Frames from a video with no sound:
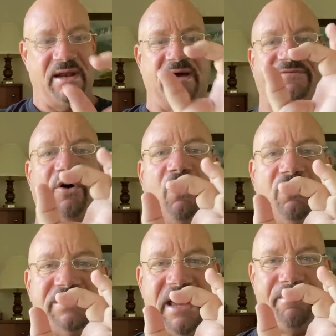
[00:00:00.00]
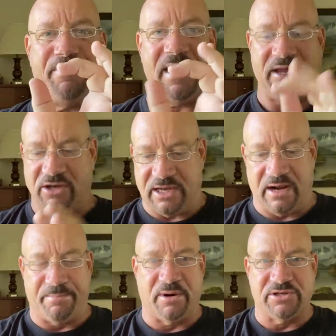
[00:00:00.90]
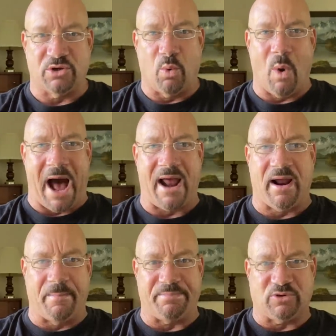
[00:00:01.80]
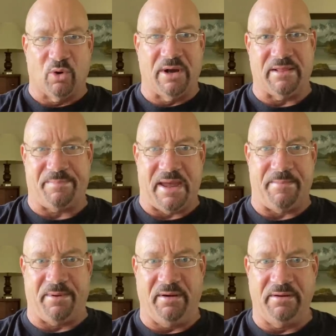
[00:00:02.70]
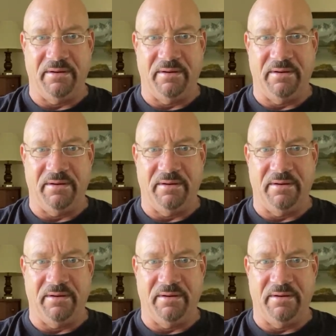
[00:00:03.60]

Now, if the hole is that big, you get a bunch of wad-up toilet paper,